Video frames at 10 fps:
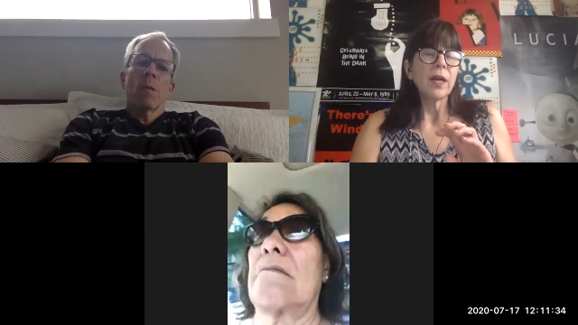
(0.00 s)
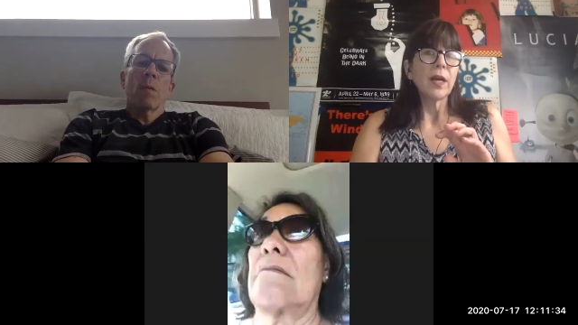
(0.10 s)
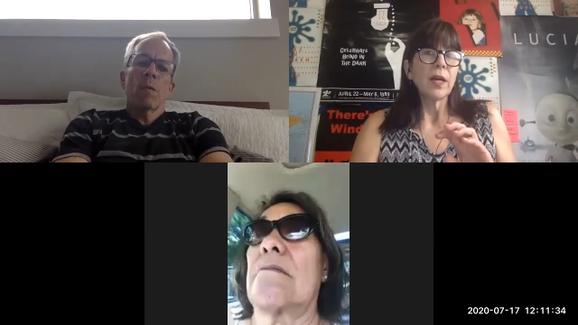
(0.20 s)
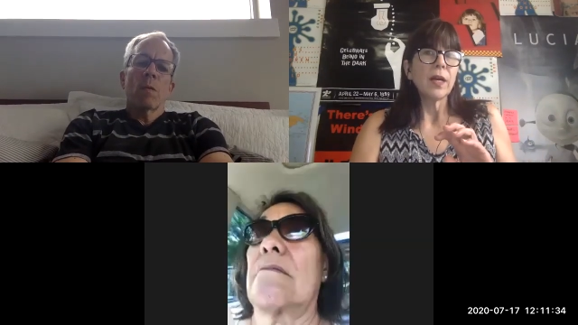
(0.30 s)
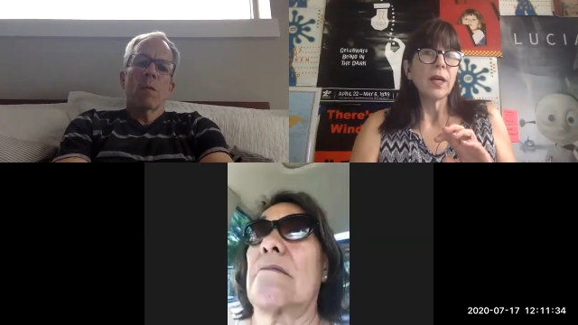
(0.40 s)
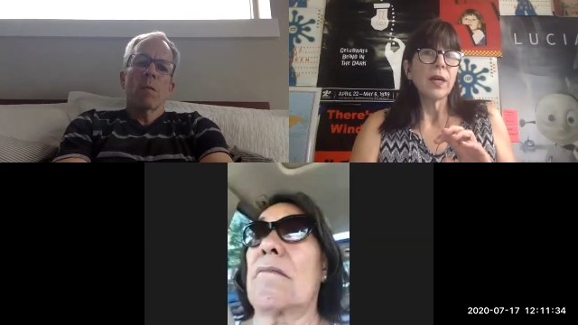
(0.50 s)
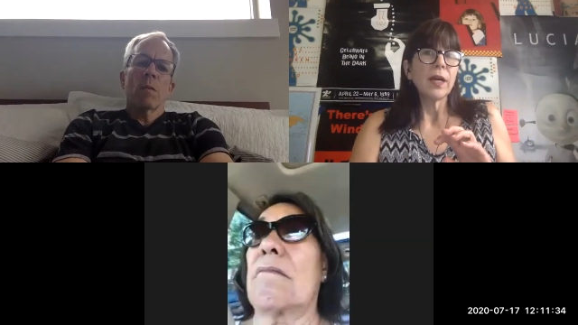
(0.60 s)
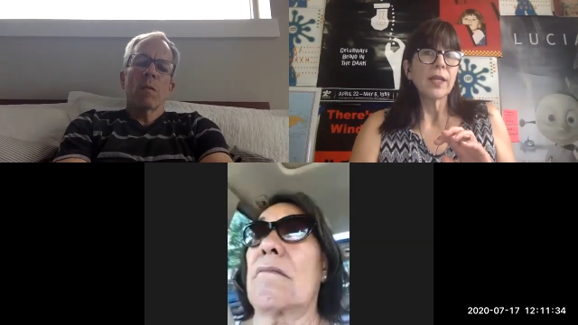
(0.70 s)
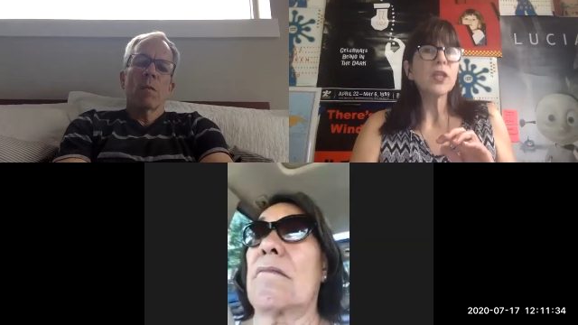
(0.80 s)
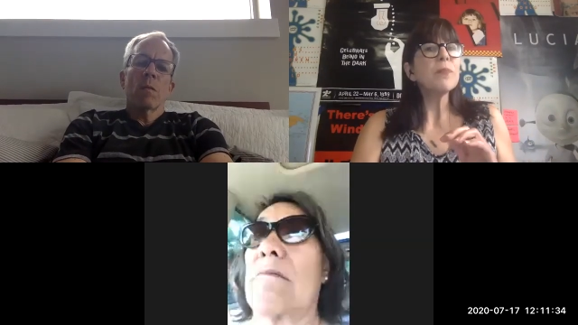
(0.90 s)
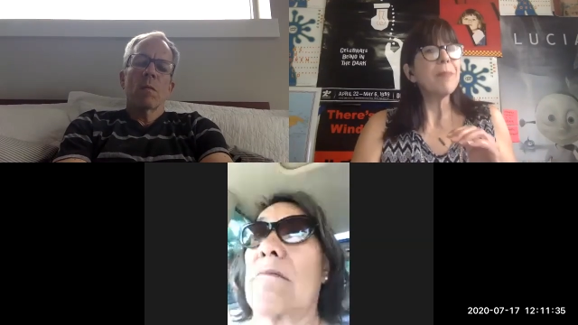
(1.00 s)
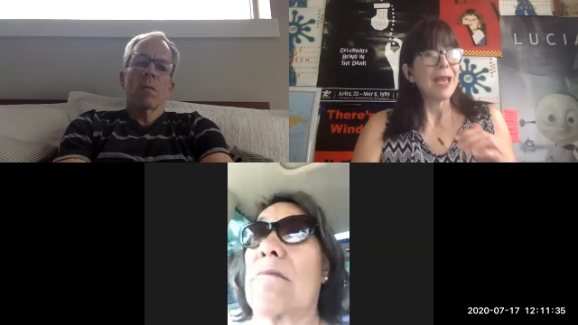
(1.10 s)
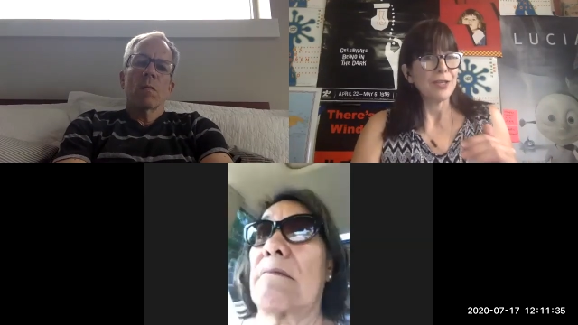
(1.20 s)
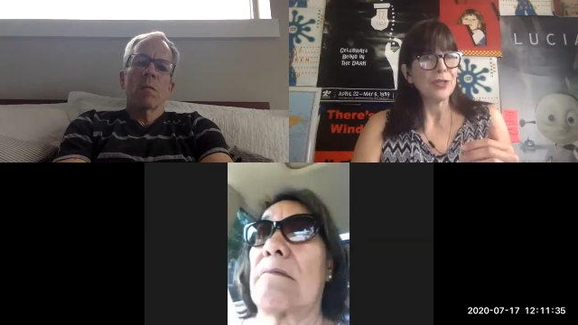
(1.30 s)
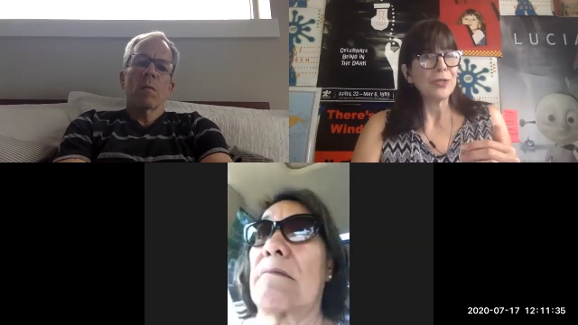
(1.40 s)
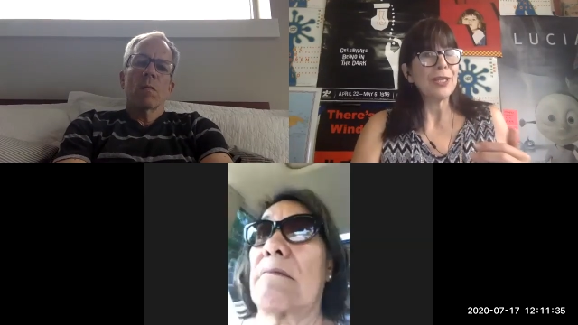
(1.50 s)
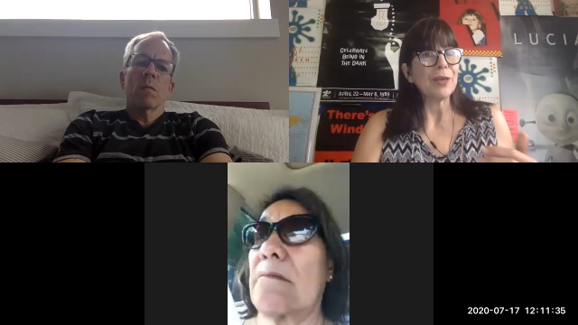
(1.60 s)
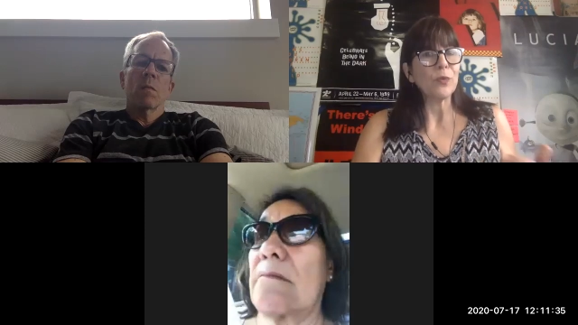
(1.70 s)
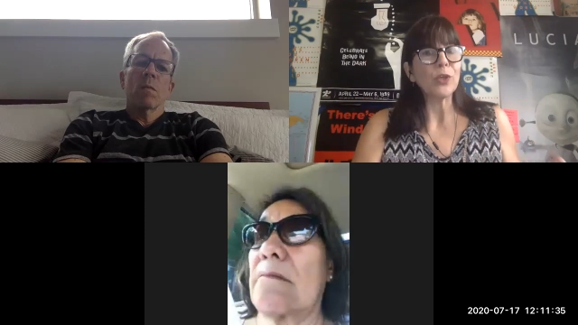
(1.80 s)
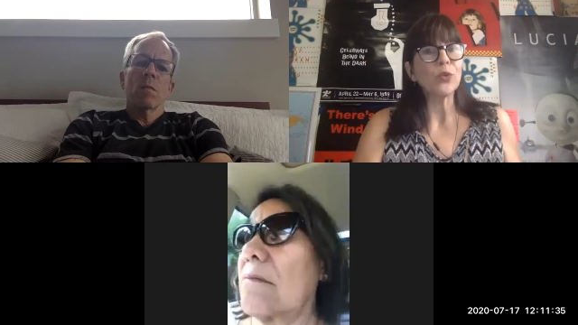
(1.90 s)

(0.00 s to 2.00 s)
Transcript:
Speaker 1: uh, I can imagine that we